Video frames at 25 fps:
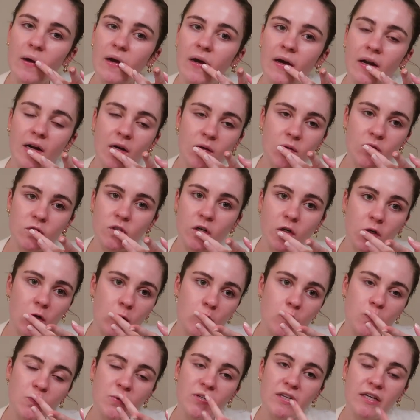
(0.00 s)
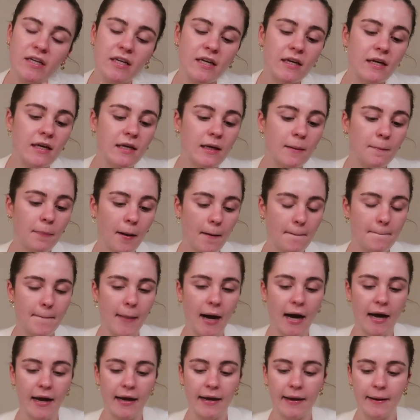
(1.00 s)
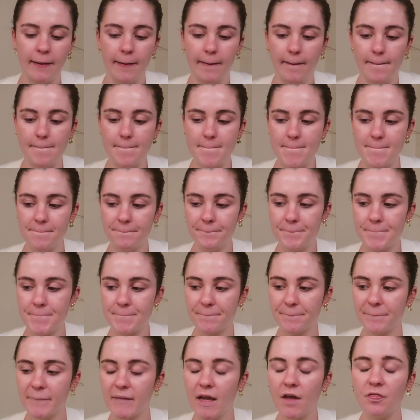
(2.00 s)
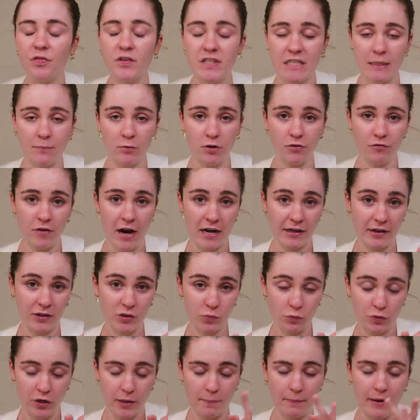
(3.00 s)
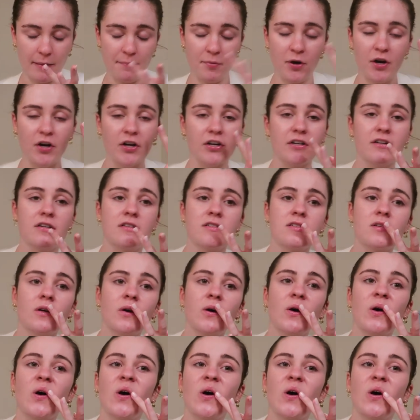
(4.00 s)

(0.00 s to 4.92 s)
And I've started to keep my um, Summer Fridays one in my purse.